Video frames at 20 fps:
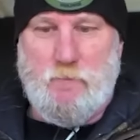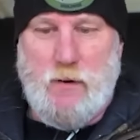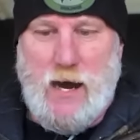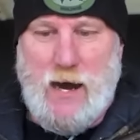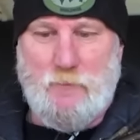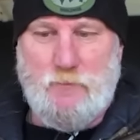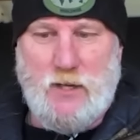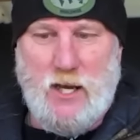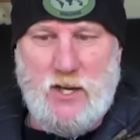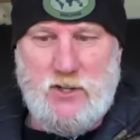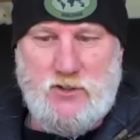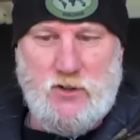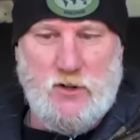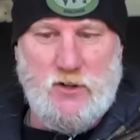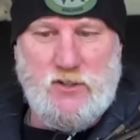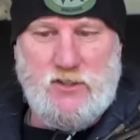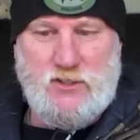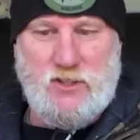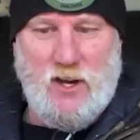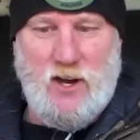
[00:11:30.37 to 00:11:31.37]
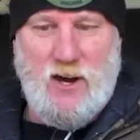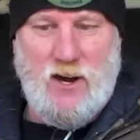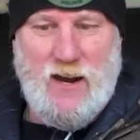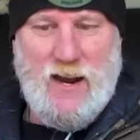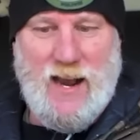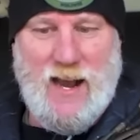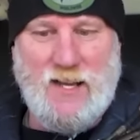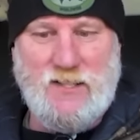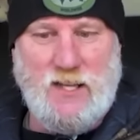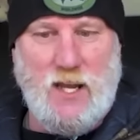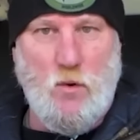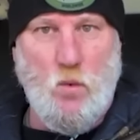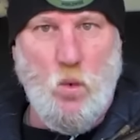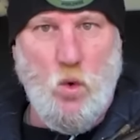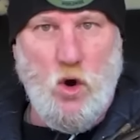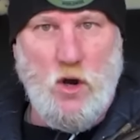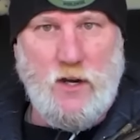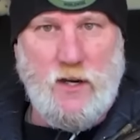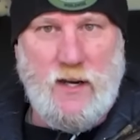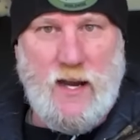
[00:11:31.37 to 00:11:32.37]
Bob Dustrude saw has a
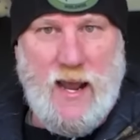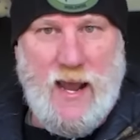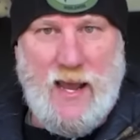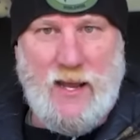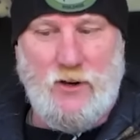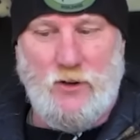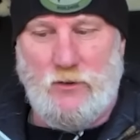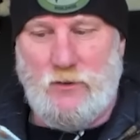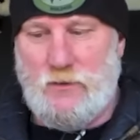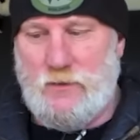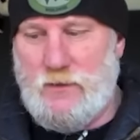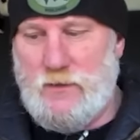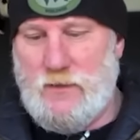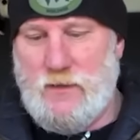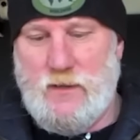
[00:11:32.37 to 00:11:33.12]
wooden handle.